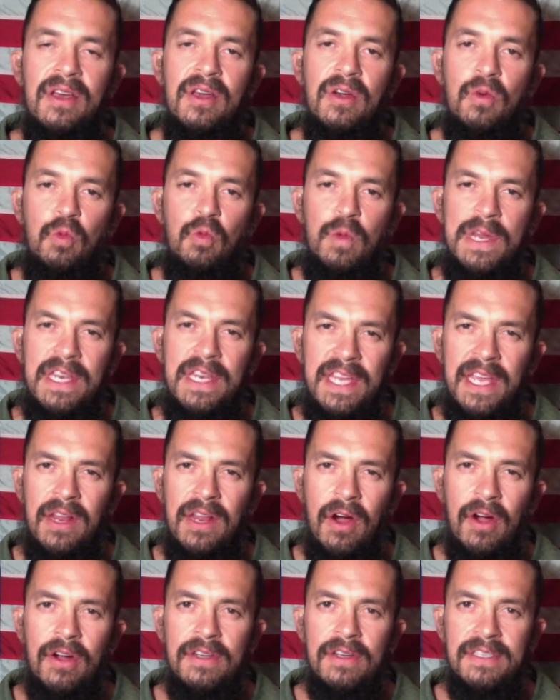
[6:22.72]
We need
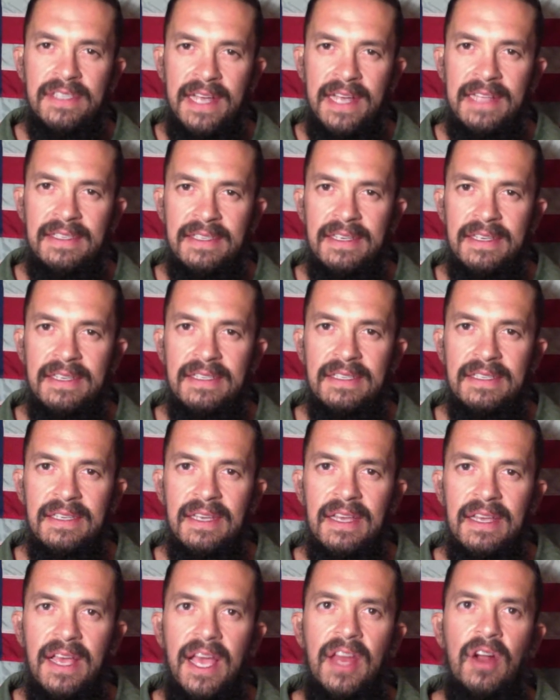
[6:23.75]
our senses
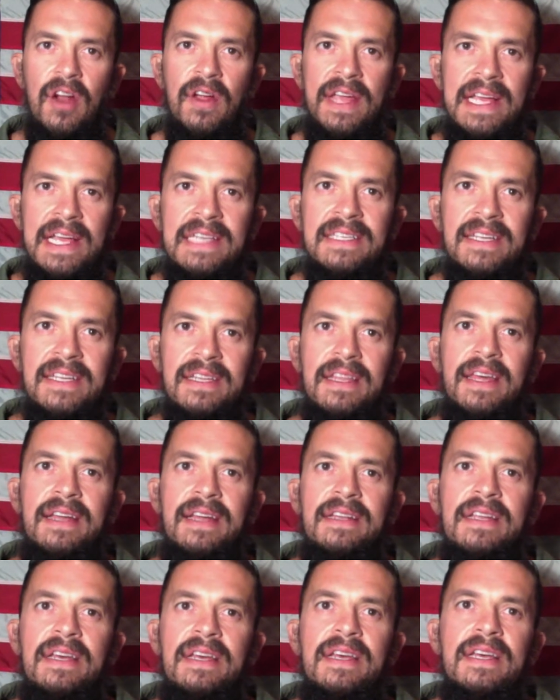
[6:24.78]
and our intellect
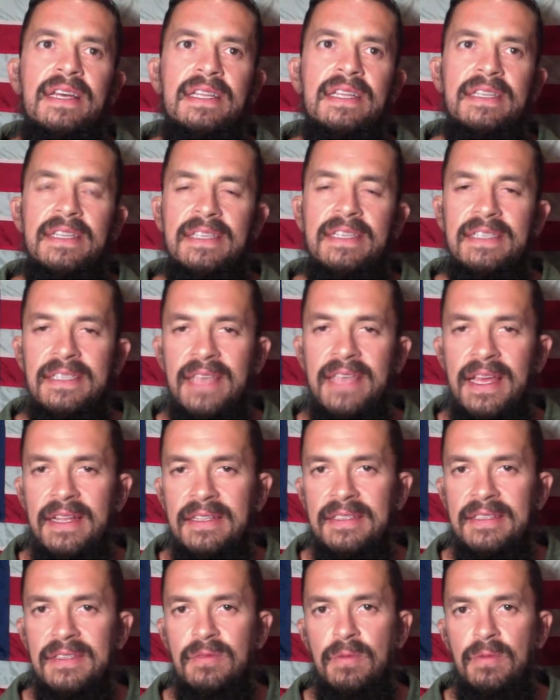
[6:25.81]
to
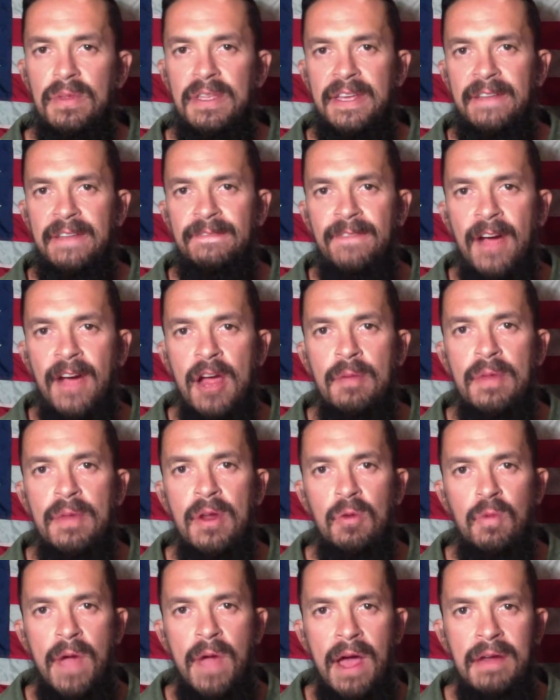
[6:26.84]
sense when the environment
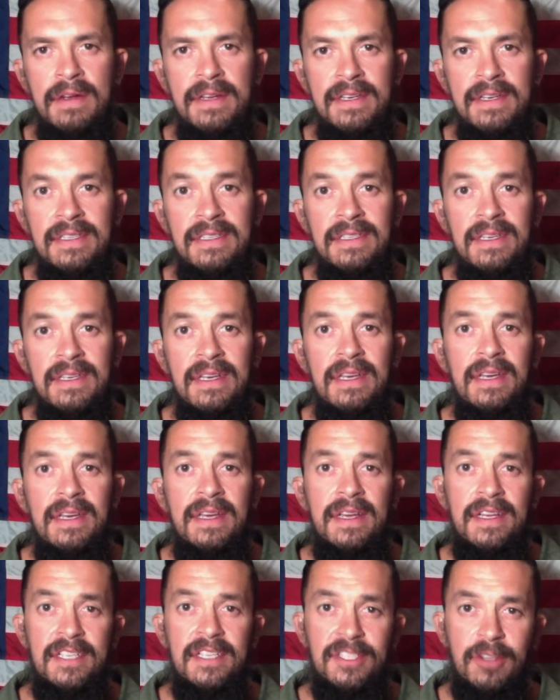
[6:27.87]
around us
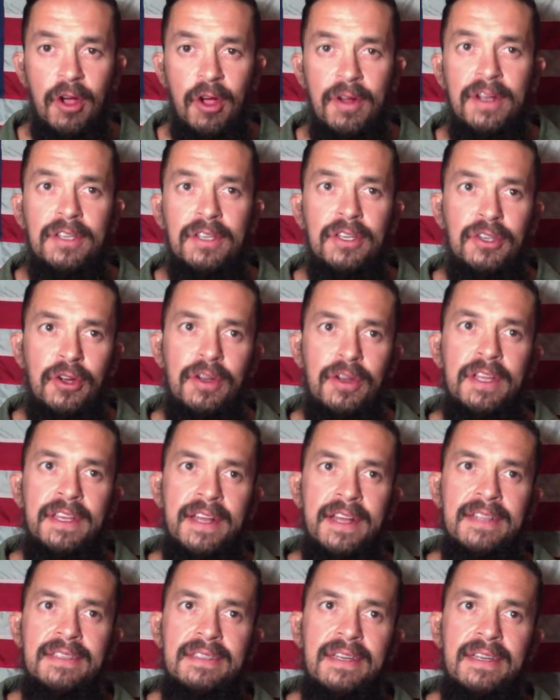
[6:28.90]
is starting to turn
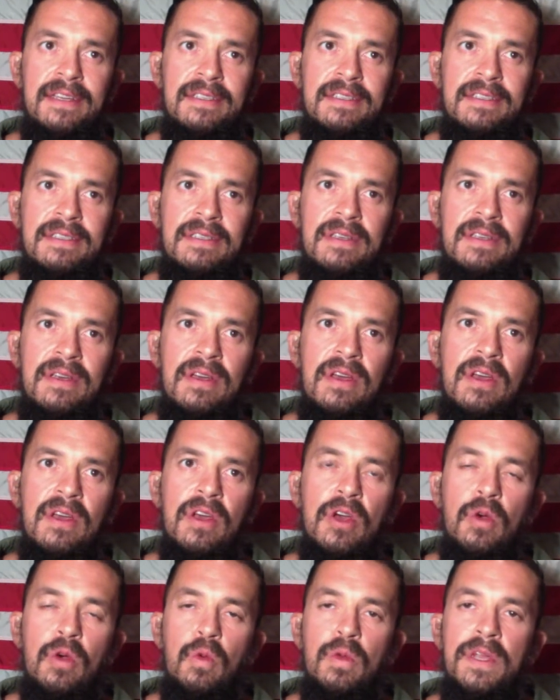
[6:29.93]
against us.
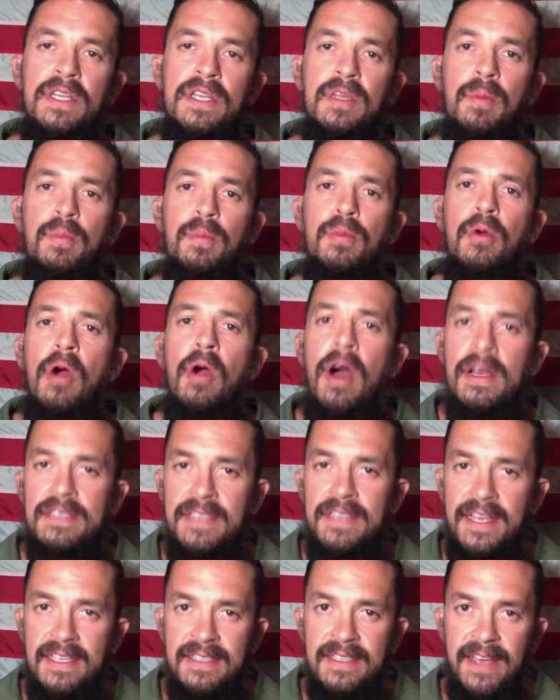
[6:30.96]
We need to
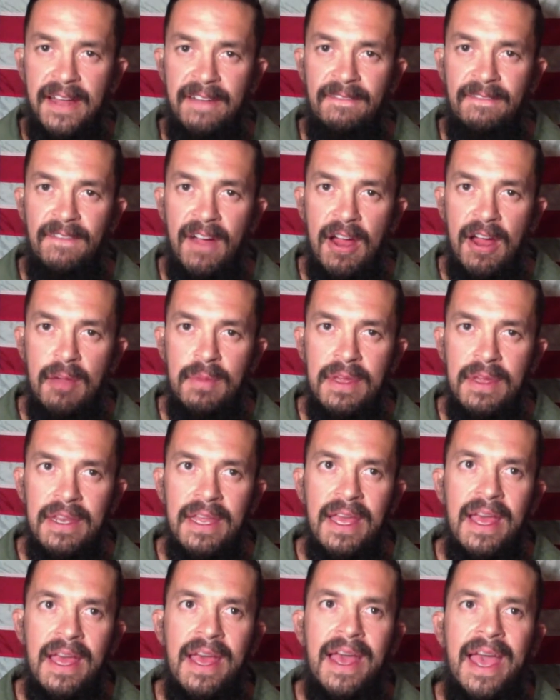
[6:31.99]
process that environment
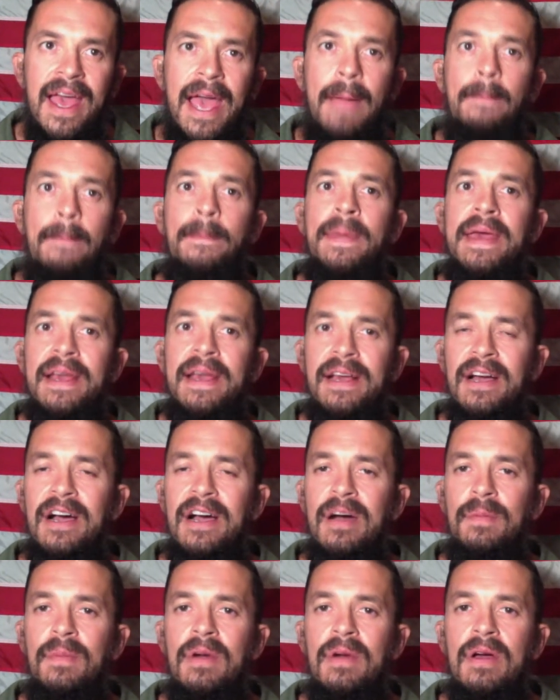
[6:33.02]
and pick
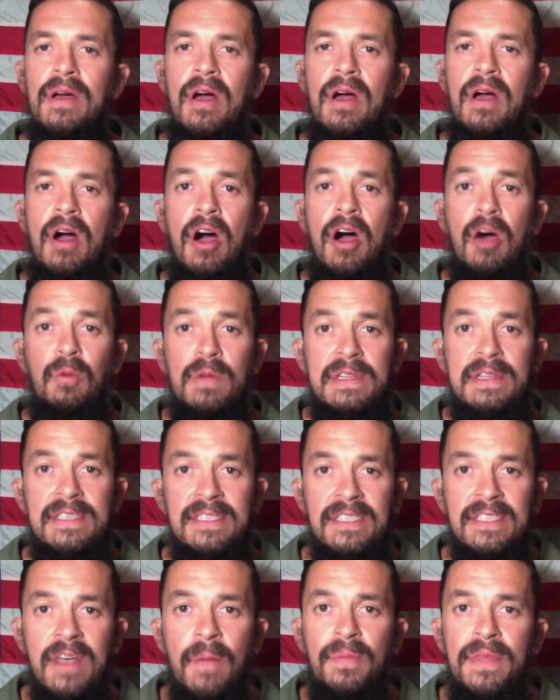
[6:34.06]
up on when
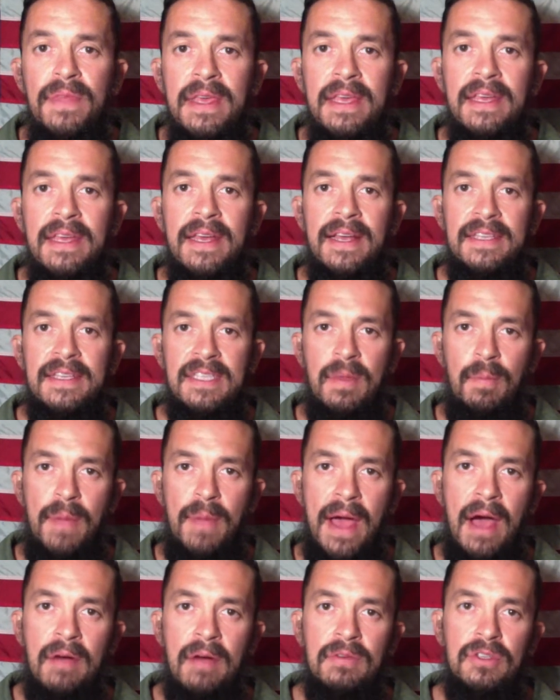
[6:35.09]
something is
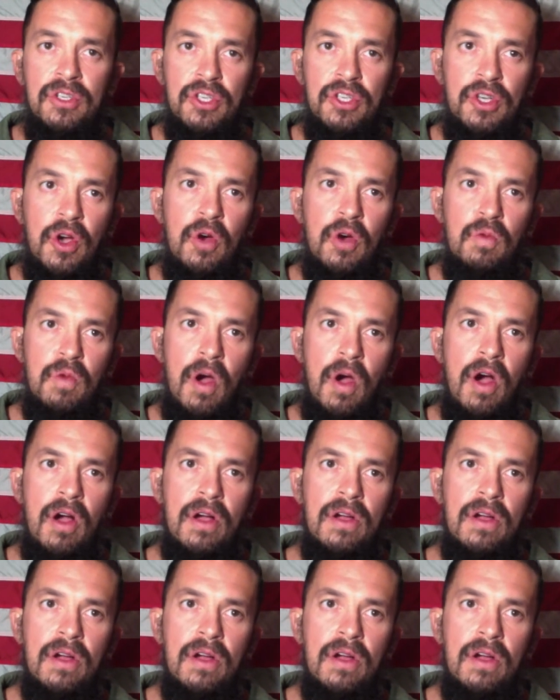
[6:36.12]
about to go wrong.